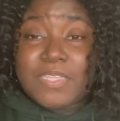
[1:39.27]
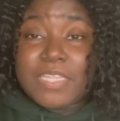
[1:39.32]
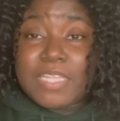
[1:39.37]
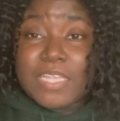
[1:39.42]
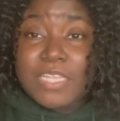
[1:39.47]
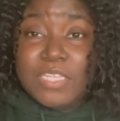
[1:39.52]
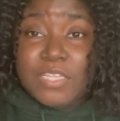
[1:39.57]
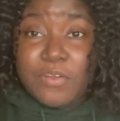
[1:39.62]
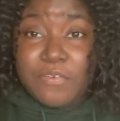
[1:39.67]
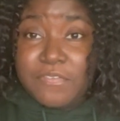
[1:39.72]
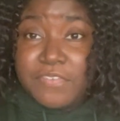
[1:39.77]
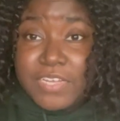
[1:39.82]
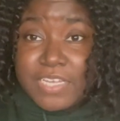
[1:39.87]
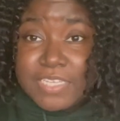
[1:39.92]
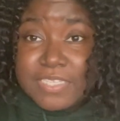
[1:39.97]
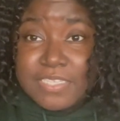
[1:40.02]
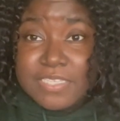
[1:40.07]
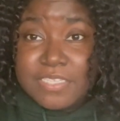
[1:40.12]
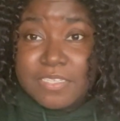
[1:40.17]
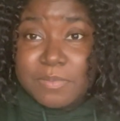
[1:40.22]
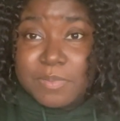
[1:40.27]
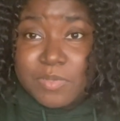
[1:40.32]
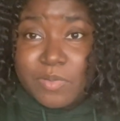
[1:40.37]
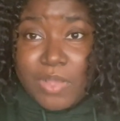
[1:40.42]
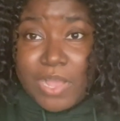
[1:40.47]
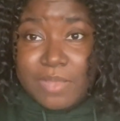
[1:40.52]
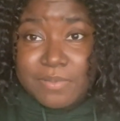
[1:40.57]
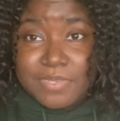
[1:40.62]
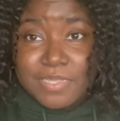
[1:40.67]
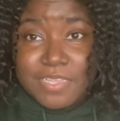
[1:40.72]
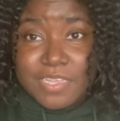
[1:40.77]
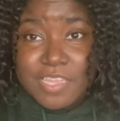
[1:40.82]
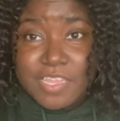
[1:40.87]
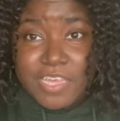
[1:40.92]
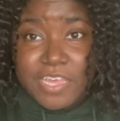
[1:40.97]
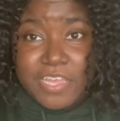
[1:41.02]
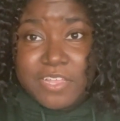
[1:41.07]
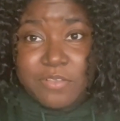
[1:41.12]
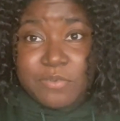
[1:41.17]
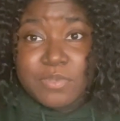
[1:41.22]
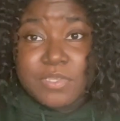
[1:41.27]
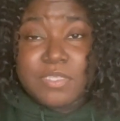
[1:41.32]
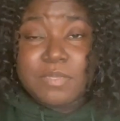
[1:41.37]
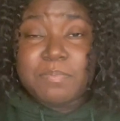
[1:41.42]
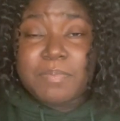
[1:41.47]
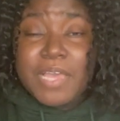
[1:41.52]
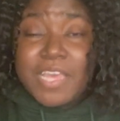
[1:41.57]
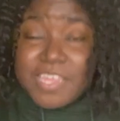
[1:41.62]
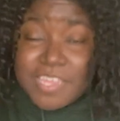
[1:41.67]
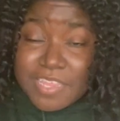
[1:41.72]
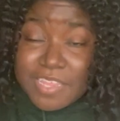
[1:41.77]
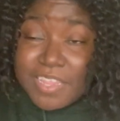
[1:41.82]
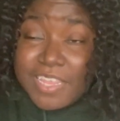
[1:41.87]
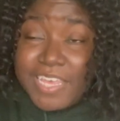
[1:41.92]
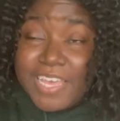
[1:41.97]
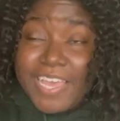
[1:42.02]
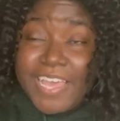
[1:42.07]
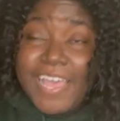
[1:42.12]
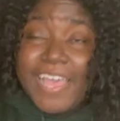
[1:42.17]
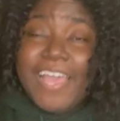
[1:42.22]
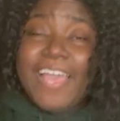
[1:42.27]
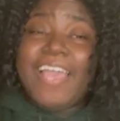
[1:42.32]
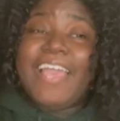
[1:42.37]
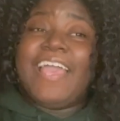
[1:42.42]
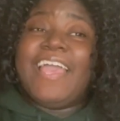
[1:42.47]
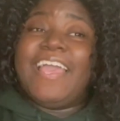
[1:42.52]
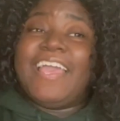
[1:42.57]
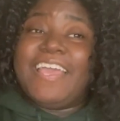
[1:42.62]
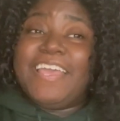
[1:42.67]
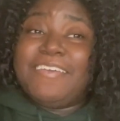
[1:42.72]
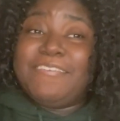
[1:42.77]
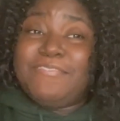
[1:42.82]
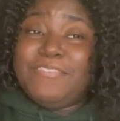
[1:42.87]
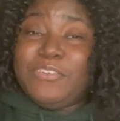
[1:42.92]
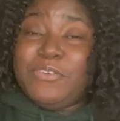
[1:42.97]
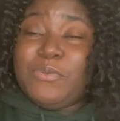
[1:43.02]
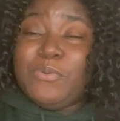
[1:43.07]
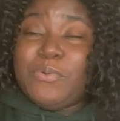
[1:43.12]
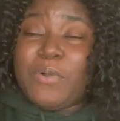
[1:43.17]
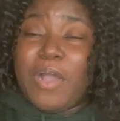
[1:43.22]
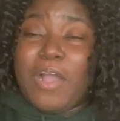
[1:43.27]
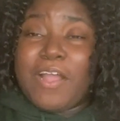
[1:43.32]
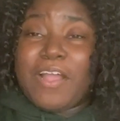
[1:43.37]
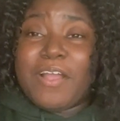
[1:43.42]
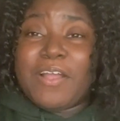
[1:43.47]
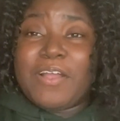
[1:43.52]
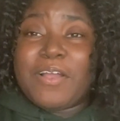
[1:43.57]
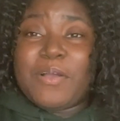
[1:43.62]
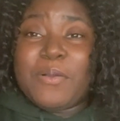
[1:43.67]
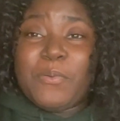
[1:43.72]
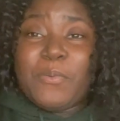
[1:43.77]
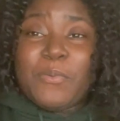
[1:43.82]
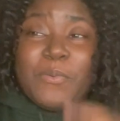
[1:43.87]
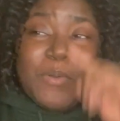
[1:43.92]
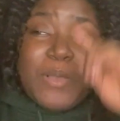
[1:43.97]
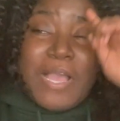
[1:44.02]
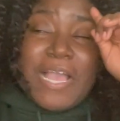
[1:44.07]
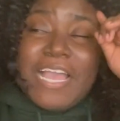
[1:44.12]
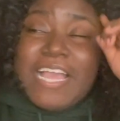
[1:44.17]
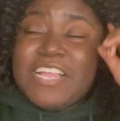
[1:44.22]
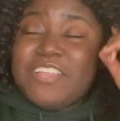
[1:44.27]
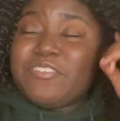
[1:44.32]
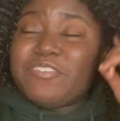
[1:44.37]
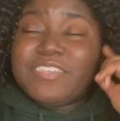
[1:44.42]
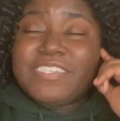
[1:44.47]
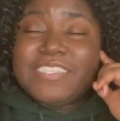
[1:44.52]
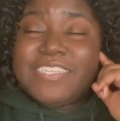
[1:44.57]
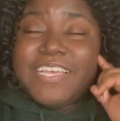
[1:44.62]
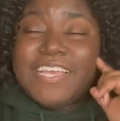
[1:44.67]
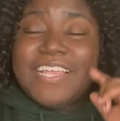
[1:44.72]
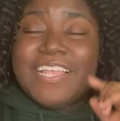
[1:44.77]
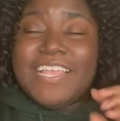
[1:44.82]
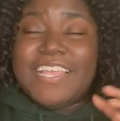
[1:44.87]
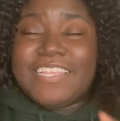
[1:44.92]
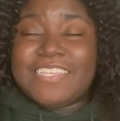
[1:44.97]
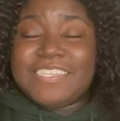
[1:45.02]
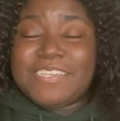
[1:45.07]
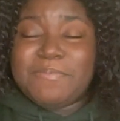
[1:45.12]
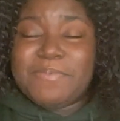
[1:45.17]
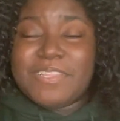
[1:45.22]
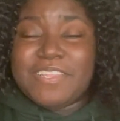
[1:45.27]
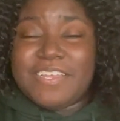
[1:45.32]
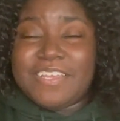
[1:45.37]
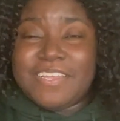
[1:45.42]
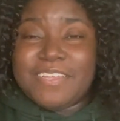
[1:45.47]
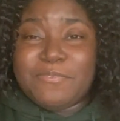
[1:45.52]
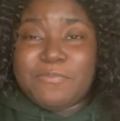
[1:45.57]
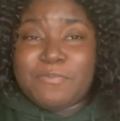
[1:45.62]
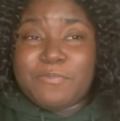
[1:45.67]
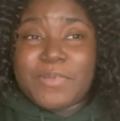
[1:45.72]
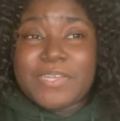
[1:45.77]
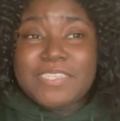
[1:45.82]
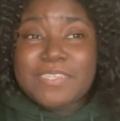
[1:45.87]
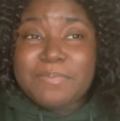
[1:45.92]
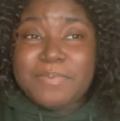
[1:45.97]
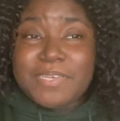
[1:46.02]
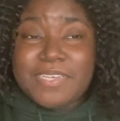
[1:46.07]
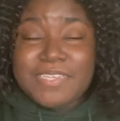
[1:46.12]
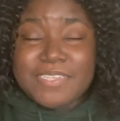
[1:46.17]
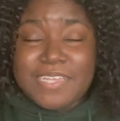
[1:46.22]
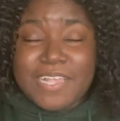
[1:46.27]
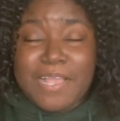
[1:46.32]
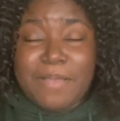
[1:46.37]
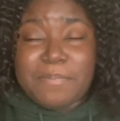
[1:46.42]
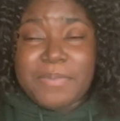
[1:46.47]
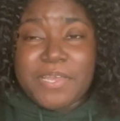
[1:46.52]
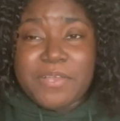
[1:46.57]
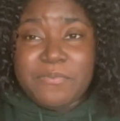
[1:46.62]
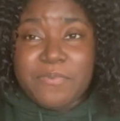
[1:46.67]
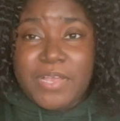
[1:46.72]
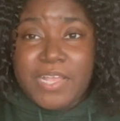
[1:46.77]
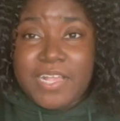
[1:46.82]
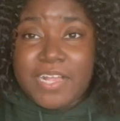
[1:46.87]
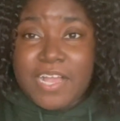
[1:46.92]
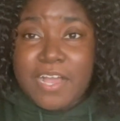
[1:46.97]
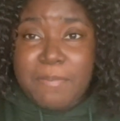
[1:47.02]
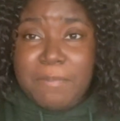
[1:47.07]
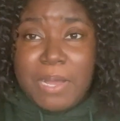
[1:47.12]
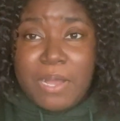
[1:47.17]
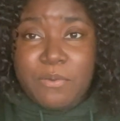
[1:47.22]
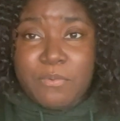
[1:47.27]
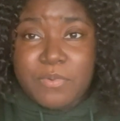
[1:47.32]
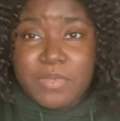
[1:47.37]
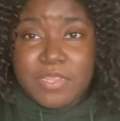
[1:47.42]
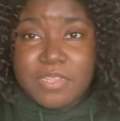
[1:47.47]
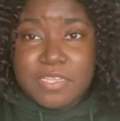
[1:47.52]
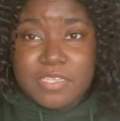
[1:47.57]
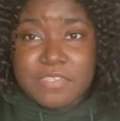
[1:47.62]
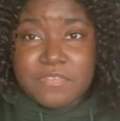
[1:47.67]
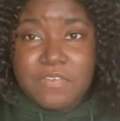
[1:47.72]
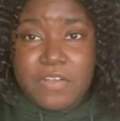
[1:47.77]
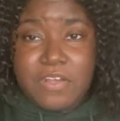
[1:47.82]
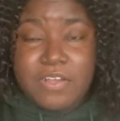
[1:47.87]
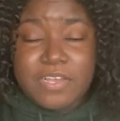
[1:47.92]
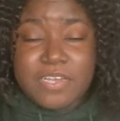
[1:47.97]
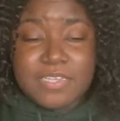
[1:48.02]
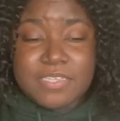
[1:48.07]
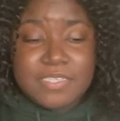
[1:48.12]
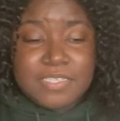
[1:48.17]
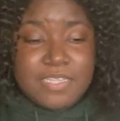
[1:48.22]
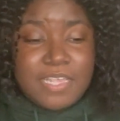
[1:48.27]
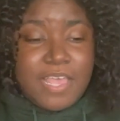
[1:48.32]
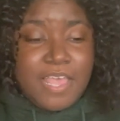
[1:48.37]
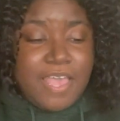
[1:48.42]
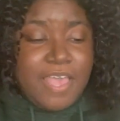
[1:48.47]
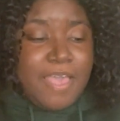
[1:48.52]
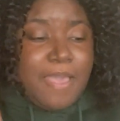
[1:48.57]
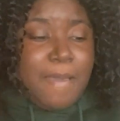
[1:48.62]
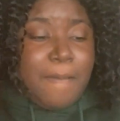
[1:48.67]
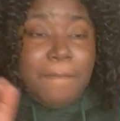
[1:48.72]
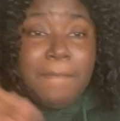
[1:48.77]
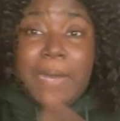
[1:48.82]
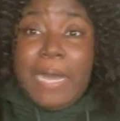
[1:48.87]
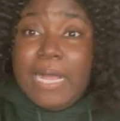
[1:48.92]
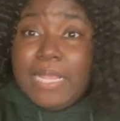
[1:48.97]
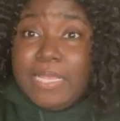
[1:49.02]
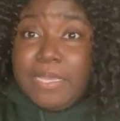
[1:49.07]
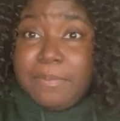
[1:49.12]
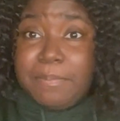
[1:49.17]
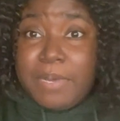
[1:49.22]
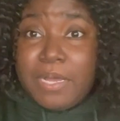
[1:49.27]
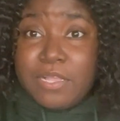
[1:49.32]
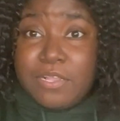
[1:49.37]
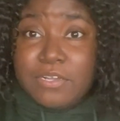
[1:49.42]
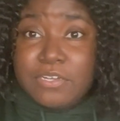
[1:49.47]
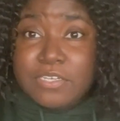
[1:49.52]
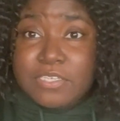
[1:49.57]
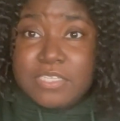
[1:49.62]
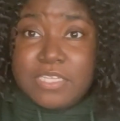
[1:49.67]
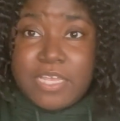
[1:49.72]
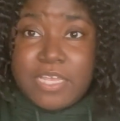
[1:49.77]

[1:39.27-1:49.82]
don't forget to subscribe to this channel, especially if you are interested in some of the recipes that I'm getting ready to come out with, as far as body butters,